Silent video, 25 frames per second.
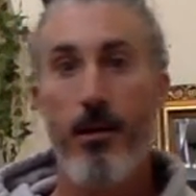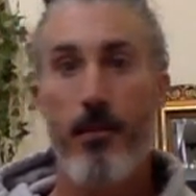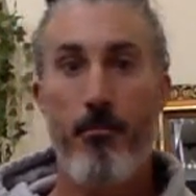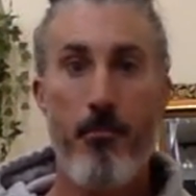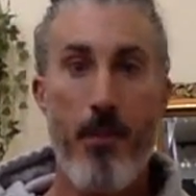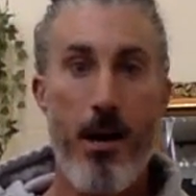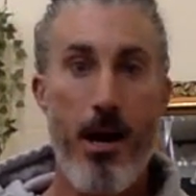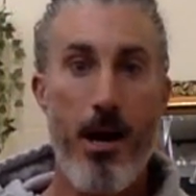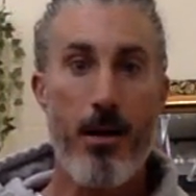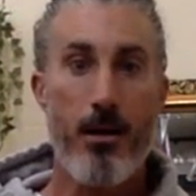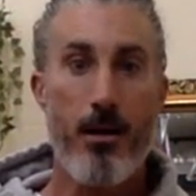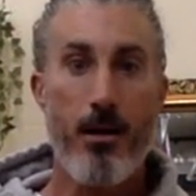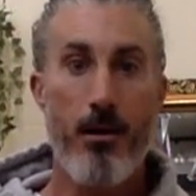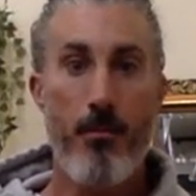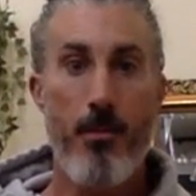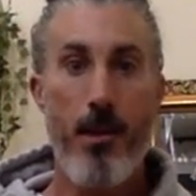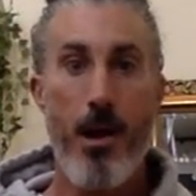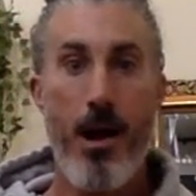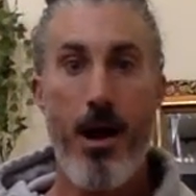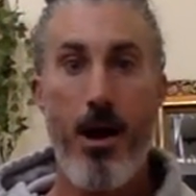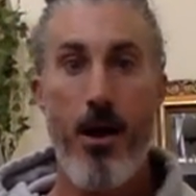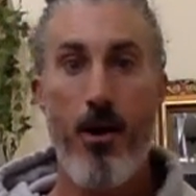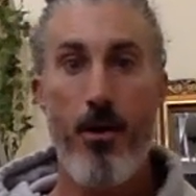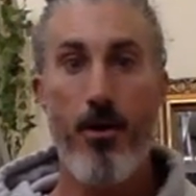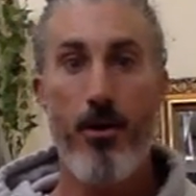maca
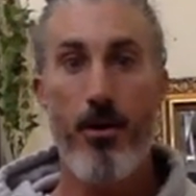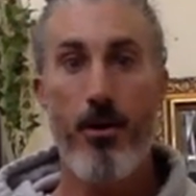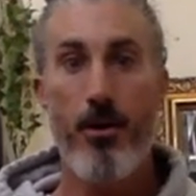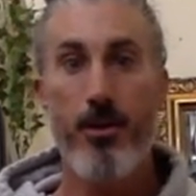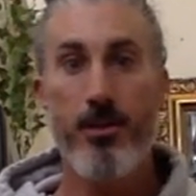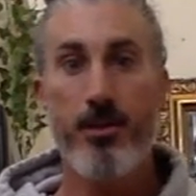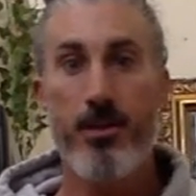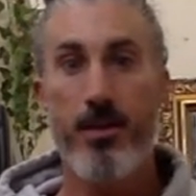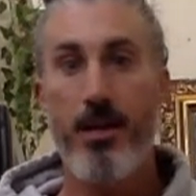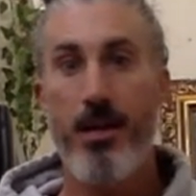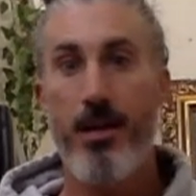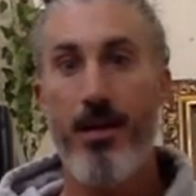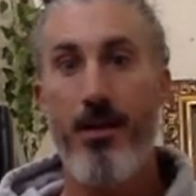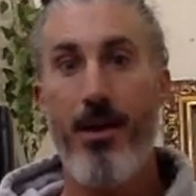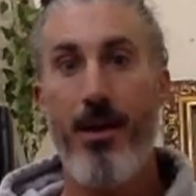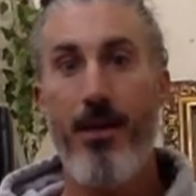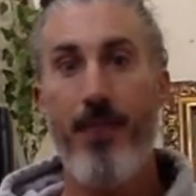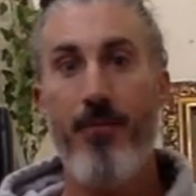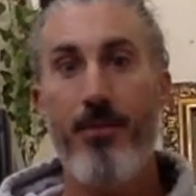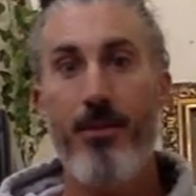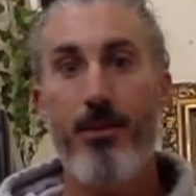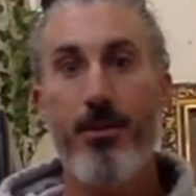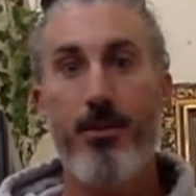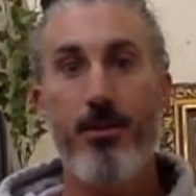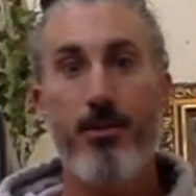powders, and I'd
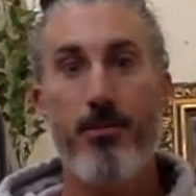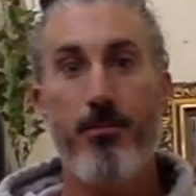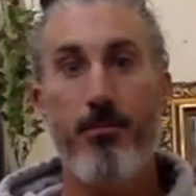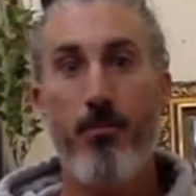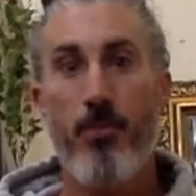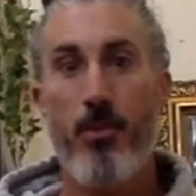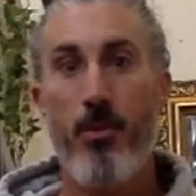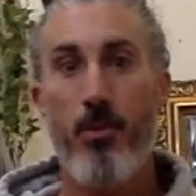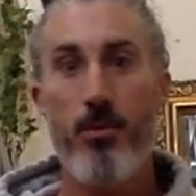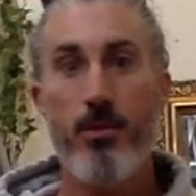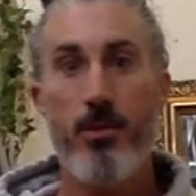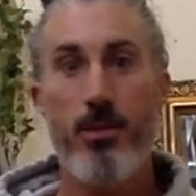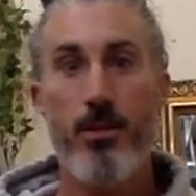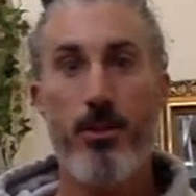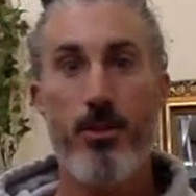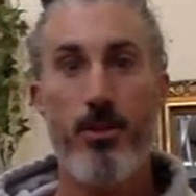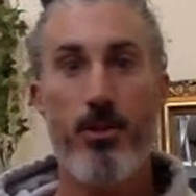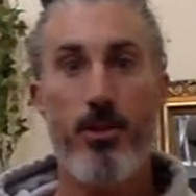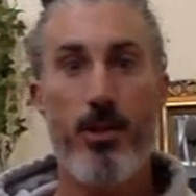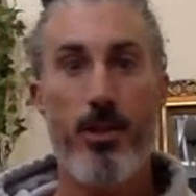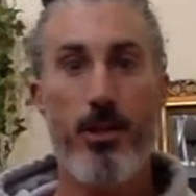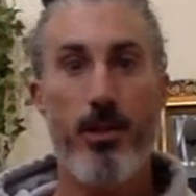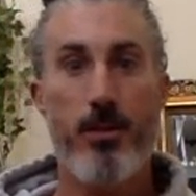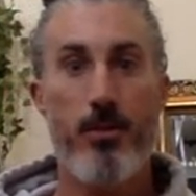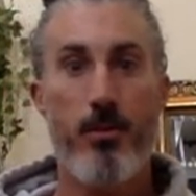have these protein
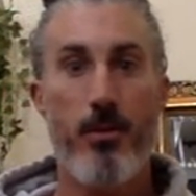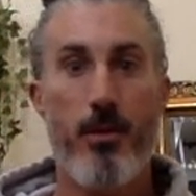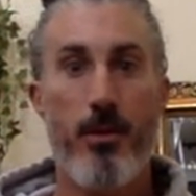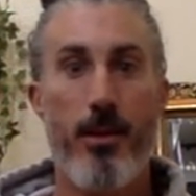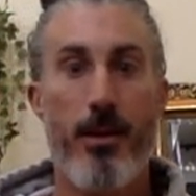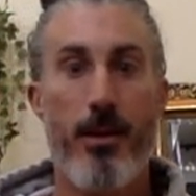shakes with